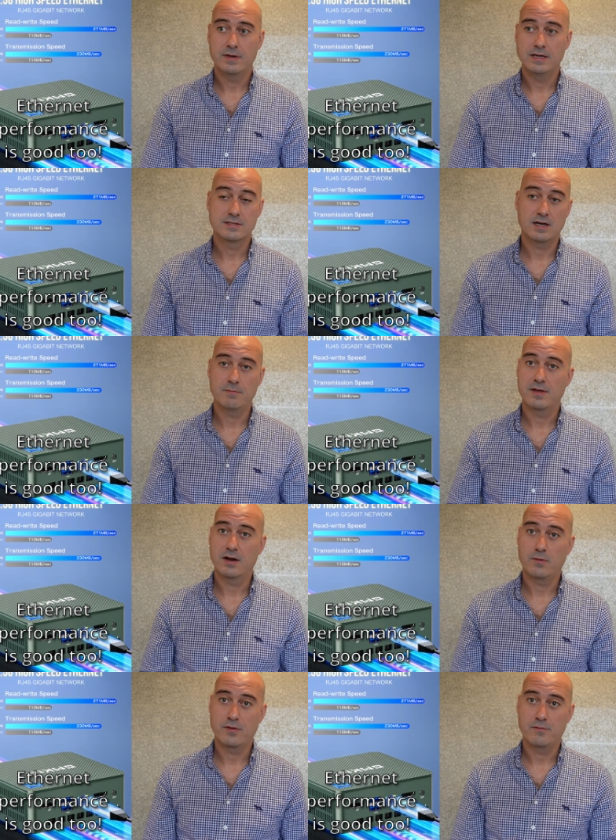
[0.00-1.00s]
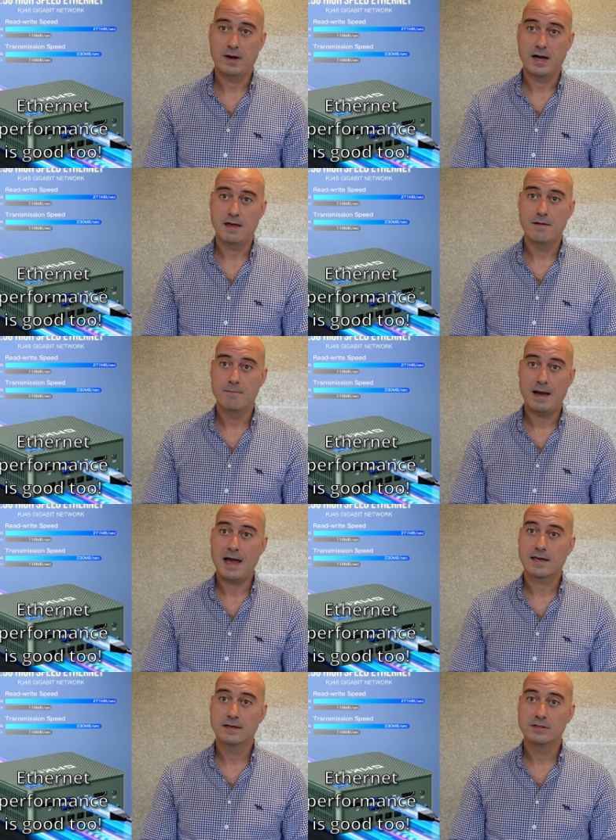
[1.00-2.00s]
is up there with my
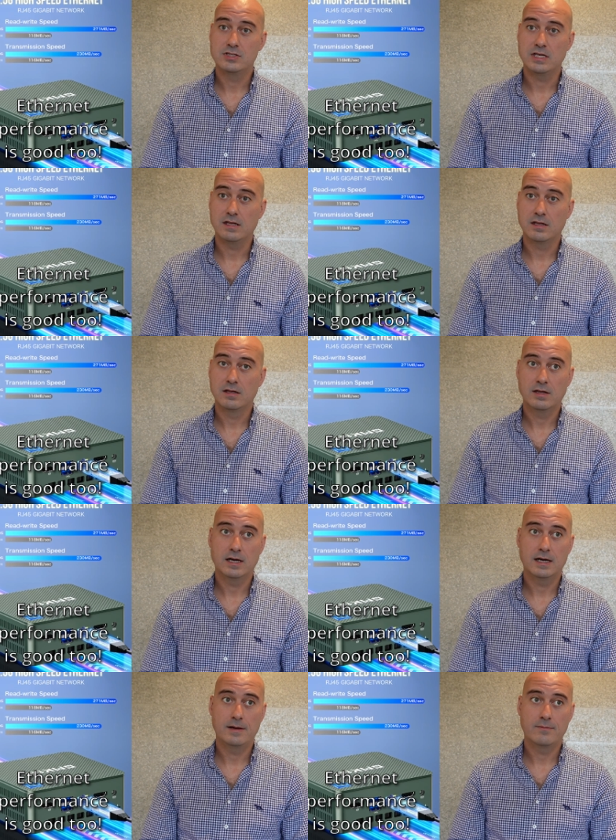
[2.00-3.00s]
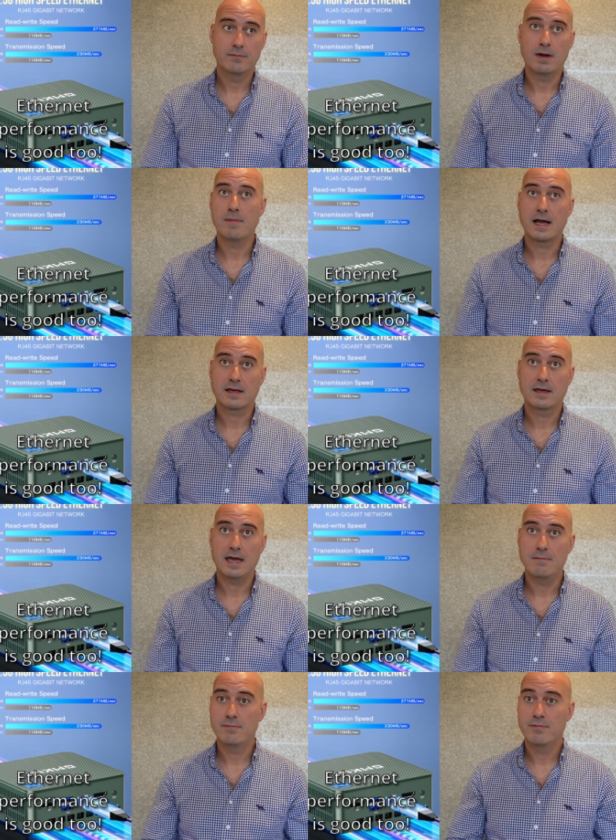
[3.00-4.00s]
Mac G, um, my Mac
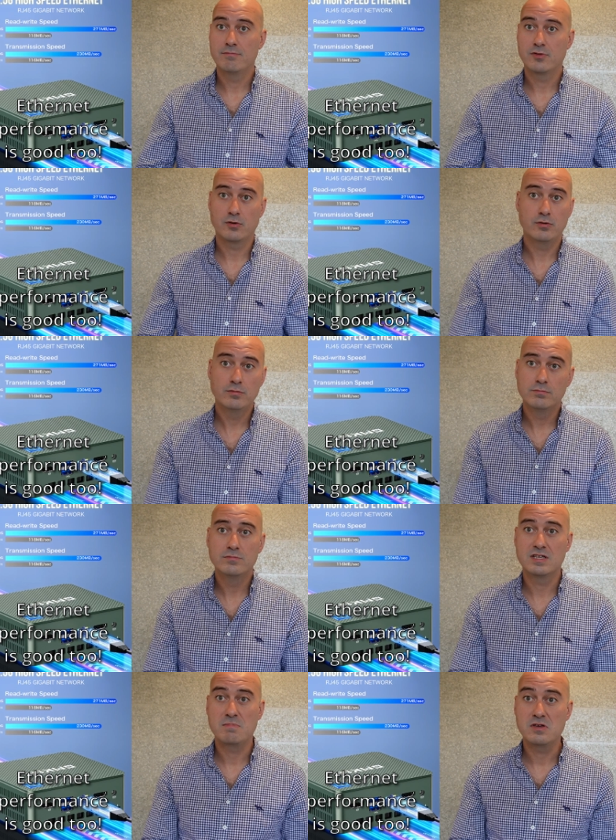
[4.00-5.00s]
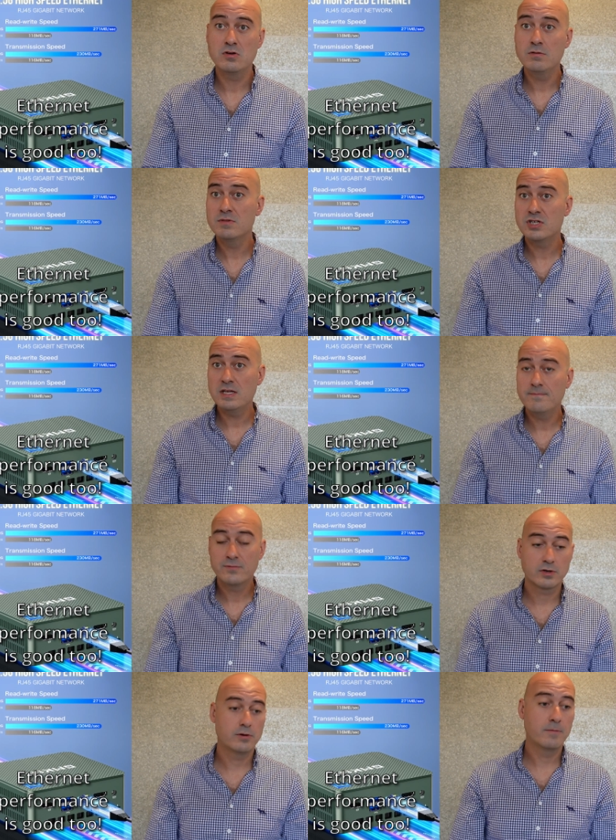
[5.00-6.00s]
M2 CPU machine.
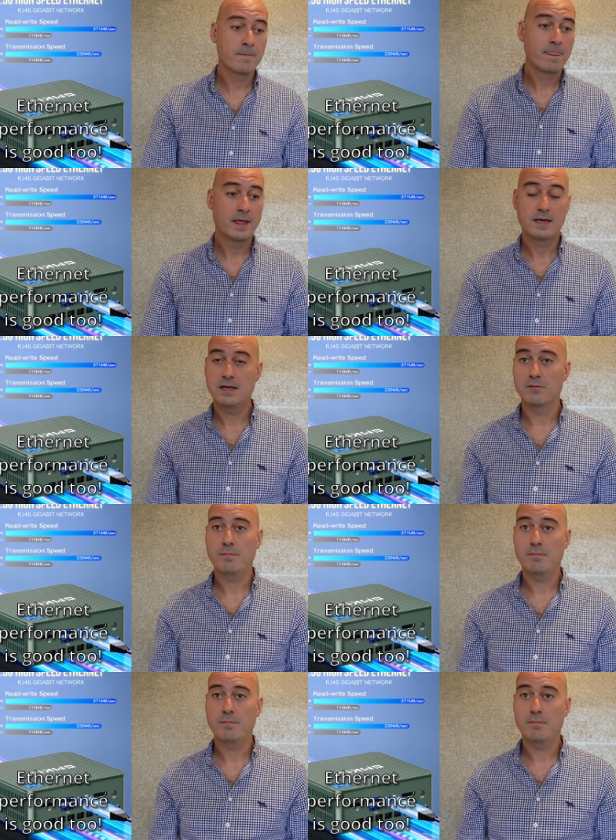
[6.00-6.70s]
So, you know,